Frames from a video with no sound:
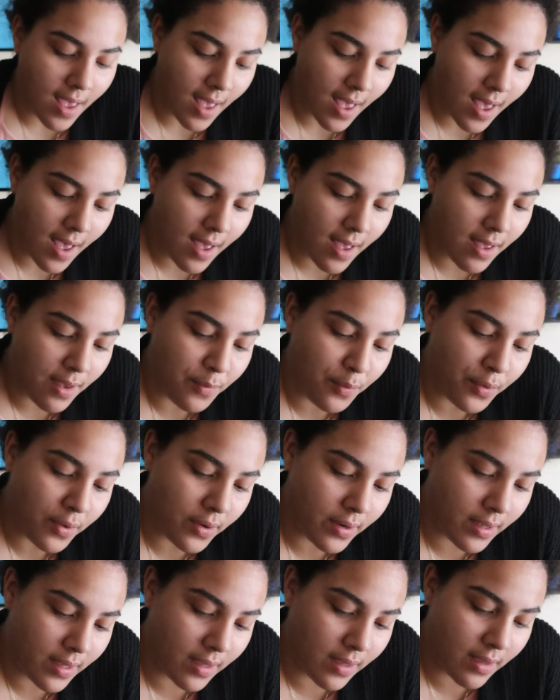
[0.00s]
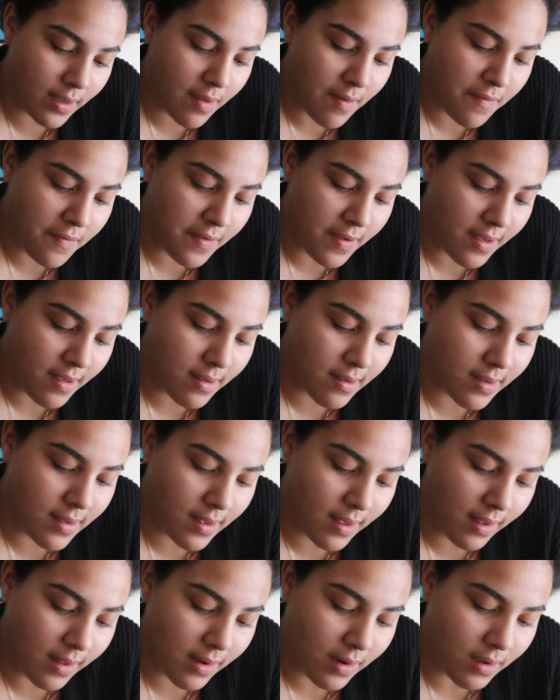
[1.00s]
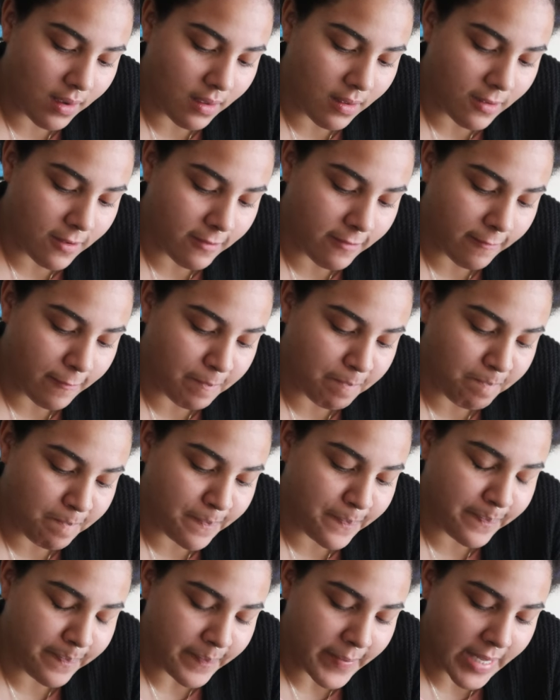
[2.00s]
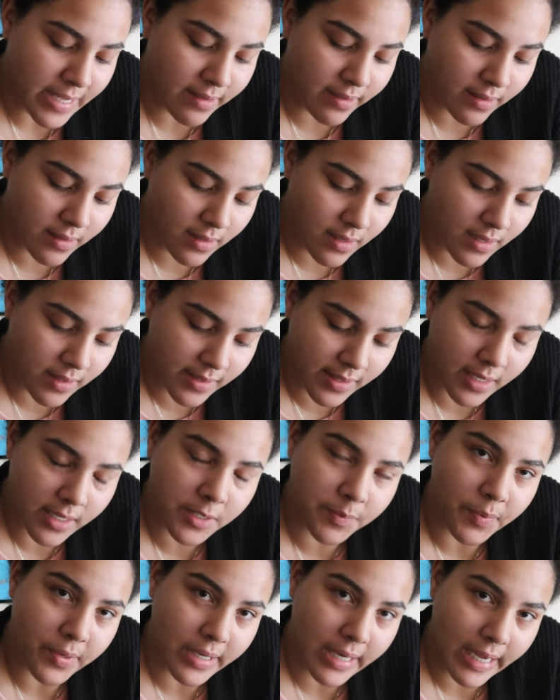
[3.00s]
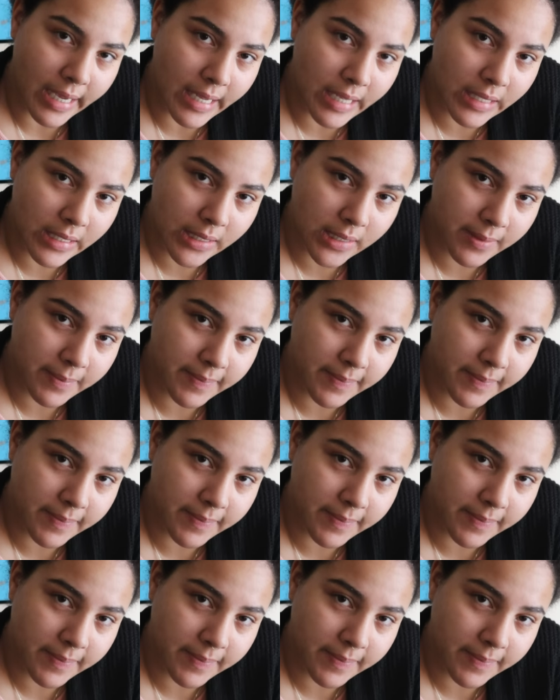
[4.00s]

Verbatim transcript: I would give it um, a six point eight.